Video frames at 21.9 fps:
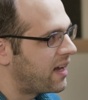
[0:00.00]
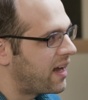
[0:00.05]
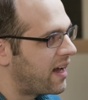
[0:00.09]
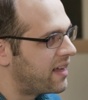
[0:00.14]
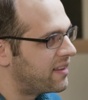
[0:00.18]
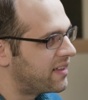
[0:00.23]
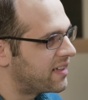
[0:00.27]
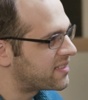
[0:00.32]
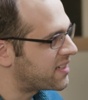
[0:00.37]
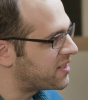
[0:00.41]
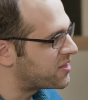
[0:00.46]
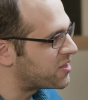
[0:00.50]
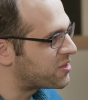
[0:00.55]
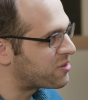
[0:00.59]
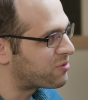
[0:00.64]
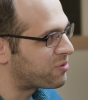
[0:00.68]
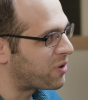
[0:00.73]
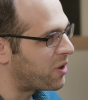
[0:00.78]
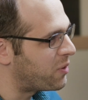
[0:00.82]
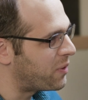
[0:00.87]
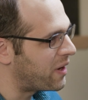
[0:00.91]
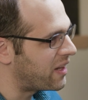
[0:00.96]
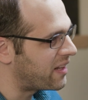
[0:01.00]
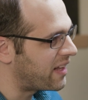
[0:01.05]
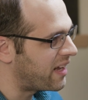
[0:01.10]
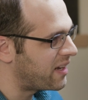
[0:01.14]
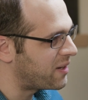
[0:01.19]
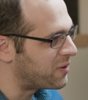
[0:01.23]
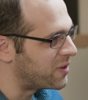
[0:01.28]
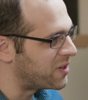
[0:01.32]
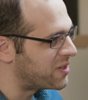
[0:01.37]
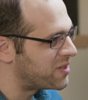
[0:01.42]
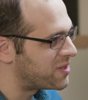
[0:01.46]
And that's not just throwaway
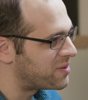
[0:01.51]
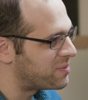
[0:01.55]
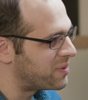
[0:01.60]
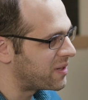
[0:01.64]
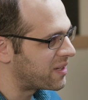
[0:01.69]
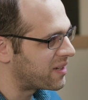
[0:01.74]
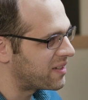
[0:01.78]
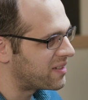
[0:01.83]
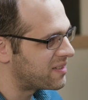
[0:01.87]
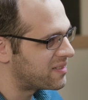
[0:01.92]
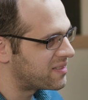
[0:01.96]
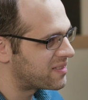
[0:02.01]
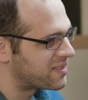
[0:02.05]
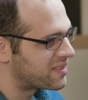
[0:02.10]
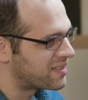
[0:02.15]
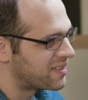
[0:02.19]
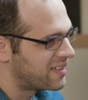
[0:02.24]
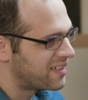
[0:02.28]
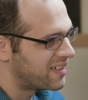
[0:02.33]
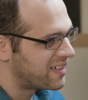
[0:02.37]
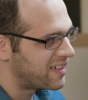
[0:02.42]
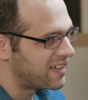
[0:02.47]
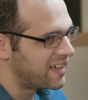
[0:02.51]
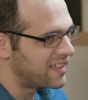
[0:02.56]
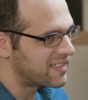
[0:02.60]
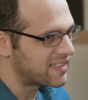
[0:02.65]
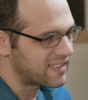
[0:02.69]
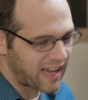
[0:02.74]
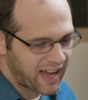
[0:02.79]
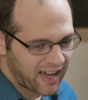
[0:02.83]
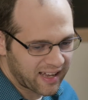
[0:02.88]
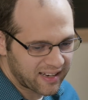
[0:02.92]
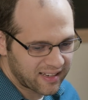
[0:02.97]
language, because
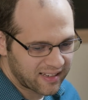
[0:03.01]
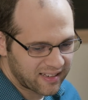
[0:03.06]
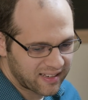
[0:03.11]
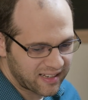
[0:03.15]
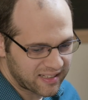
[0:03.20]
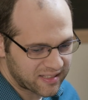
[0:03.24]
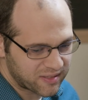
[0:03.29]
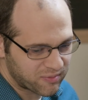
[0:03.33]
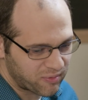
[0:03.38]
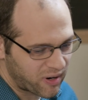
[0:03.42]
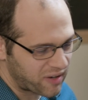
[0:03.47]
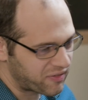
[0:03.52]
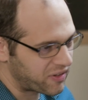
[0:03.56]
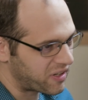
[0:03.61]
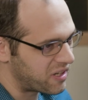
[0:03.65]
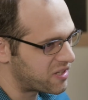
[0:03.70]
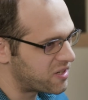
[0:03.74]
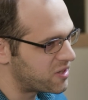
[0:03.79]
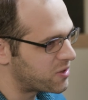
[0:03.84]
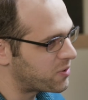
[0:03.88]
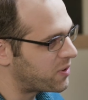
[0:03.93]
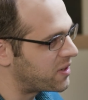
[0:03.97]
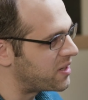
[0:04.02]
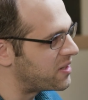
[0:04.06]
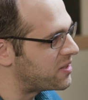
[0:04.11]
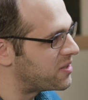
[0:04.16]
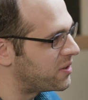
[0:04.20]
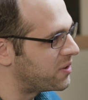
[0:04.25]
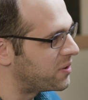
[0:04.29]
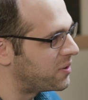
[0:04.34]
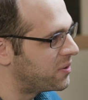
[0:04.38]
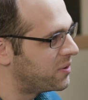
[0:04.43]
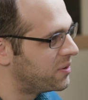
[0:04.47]
it's Revelation
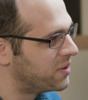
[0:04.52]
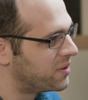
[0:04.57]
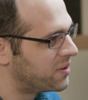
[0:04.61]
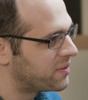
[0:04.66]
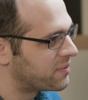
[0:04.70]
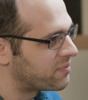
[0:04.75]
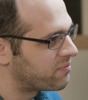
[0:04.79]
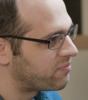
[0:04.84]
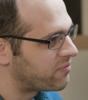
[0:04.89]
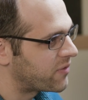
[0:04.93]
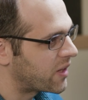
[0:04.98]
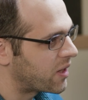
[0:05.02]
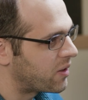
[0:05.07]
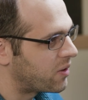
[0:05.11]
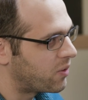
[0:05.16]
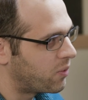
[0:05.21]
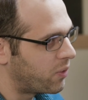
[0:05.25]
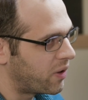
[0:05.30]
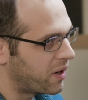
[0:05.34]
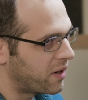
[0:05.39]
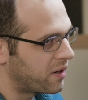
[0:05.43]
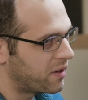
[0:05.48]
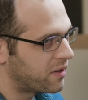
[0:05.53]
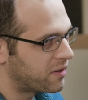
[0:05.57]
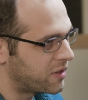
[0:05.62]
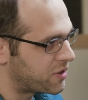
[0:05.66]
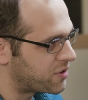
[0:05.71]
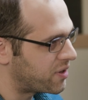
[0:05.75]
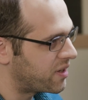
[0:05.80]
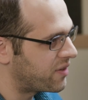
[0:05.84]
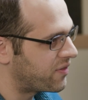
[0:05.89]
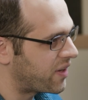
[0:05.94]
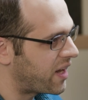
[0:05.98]
22, where the
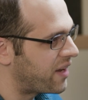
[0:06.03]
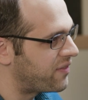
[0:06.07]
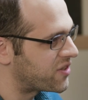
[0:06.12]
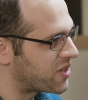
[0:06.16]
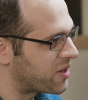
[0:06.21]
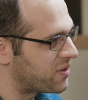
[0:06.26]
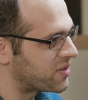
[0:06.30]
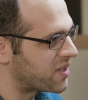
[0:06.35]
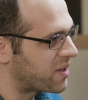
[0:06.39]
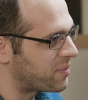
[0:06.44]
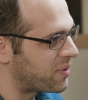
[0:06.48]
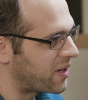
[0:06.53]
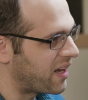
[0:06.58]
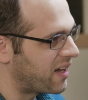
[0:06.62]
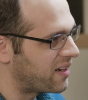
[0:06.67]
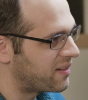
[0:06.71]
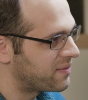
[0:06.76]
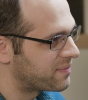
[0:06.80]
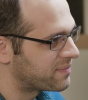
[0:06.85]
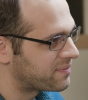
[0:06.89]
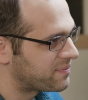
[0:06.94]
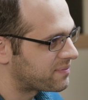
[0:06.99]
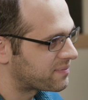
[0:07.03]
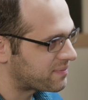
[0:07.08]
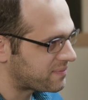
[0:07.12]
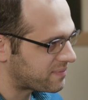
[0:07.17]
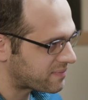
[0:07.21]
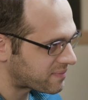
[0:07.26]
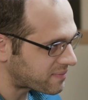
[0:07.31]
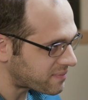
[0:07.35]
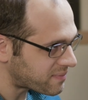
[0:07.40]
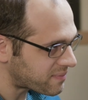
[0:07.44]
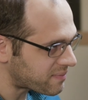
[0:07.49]
tree of life shows up again.
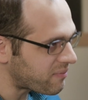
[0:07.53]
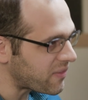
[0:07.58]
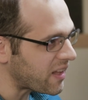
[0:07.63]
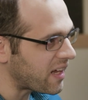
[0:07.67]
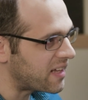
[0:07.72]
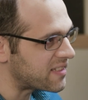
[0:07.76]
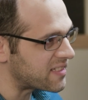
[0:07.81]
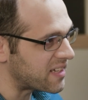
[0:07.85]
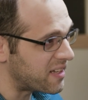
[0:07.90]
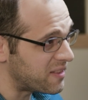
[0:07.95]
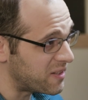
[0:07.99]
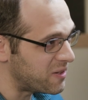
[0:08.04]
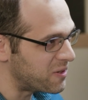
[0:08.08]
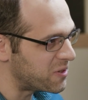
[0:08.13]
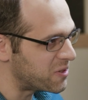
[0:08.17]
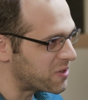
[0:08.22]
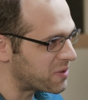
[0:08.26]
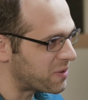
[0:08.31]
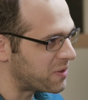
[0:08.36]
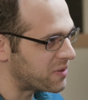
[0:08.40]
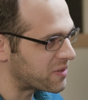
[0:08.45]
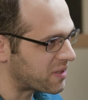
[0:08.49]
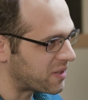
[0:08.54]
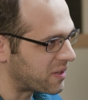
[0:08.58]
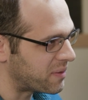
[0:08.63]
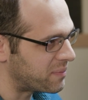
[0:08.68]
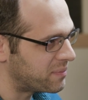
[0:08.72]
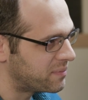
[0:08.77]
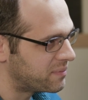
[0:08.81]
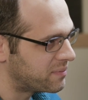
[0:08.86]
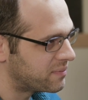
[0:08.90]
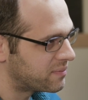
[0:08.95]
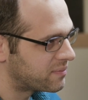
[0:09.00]
It's in the New
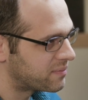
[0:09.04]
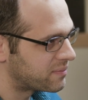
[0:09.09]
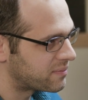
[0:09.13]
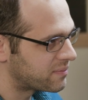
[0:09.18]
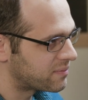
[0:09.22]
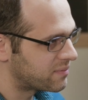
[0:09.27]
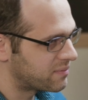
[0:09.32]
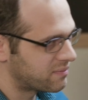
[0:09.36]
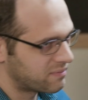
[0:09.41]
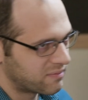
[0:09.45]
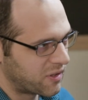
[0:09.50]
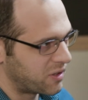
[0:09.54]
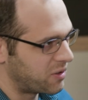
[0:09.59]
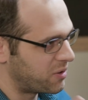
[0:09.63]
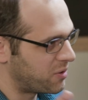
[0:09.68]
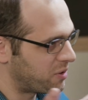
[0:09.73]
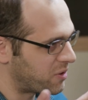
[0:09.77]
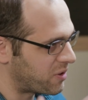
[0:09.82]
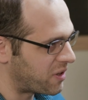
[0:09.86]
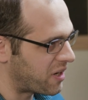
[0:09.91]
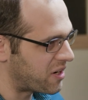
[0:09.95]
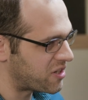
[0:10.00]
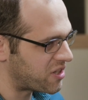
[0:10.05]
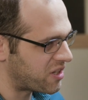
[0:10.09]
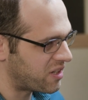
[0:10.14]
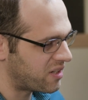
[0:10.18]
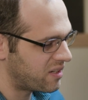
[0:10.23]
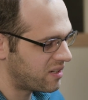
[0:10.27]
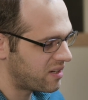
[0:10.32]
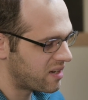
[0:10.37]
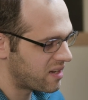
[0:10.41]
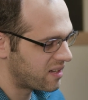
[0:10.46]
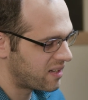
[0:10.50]
Jerusalem, the new
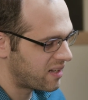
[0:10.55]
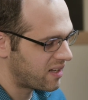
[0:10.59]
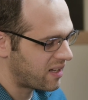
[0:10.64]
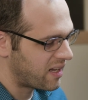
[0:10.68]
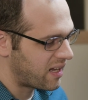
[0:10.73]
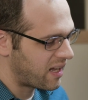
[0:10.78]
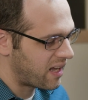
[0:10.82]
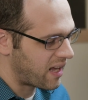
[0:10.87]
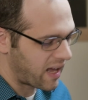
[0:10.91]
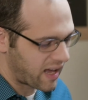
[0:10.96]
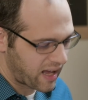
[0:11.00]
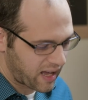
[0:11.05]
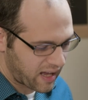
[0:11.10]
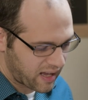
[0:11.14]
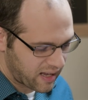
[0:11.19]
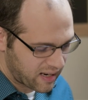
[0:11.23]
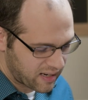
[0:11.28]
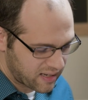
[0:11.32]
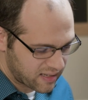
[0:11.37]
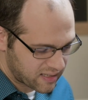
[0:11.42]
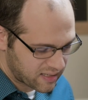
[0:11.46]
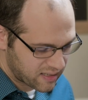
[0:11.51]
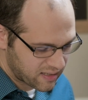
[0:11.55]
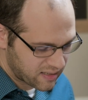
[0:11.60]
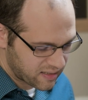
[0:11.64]
creation, and